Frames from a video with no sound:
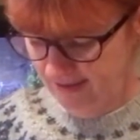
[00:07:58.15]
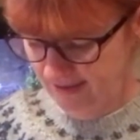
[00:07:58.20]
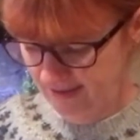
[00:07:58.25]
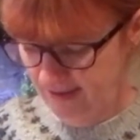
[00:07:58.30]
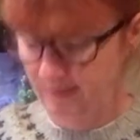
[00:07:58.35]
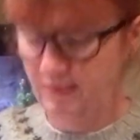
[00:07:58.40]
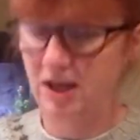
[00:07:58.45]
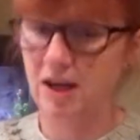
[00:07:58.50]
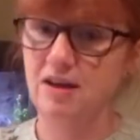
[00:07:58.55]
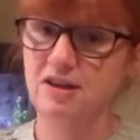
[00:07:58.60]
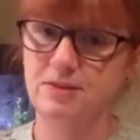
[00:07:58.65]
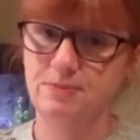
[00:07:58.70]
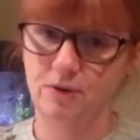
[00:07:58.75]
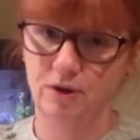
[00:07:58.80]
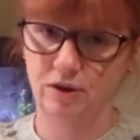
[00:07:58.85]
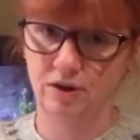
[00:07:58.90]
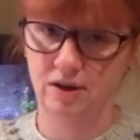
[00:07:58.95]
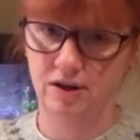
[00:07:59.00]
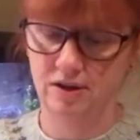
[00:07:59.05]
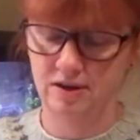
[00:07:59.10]
in my last
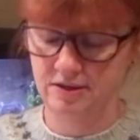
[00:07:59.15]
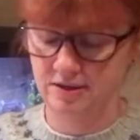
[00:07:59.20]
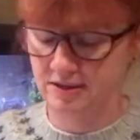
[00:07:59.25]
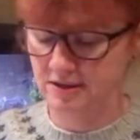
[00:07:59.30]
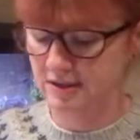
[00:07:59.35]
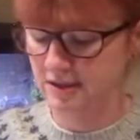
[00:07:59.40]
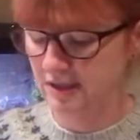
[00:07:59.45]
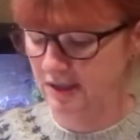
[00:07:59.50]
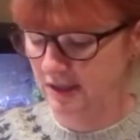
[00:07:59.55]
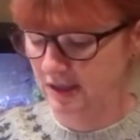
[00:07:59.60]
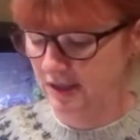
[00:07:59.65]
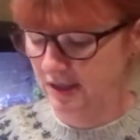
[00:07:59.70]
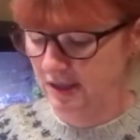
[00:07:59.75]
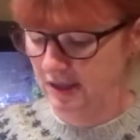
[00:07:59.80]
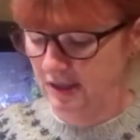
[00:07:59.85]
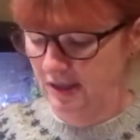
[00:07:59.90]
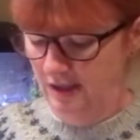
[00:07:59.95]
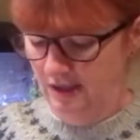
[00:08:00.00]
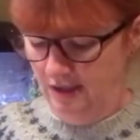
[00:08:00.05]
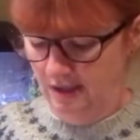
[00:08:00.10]
podcast
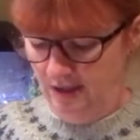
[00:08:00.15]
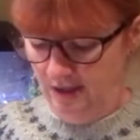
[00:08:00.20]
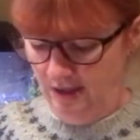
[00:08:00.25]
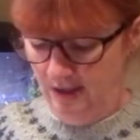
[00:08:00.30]
I